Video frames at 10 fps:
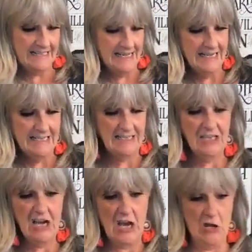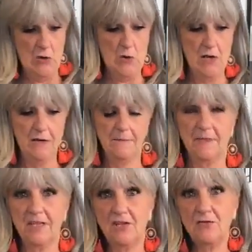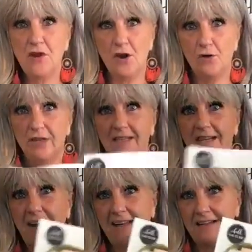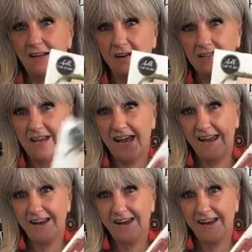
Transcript: So, did you know that today is launch day